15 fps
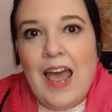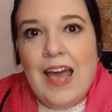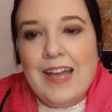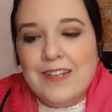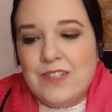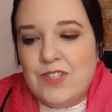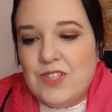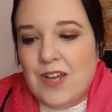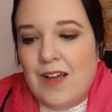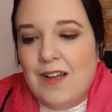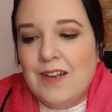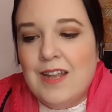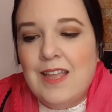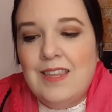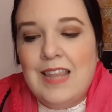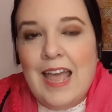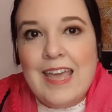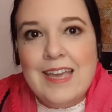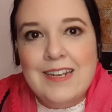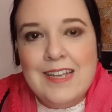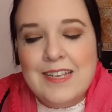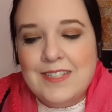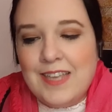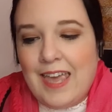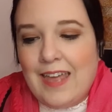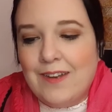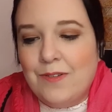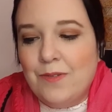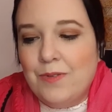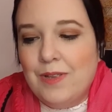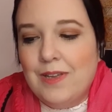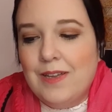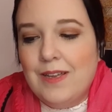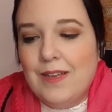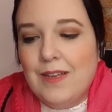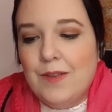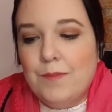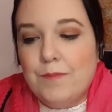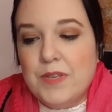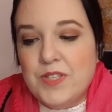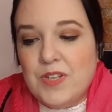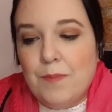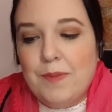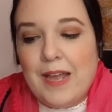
and Darner lay in his kennel, Mr.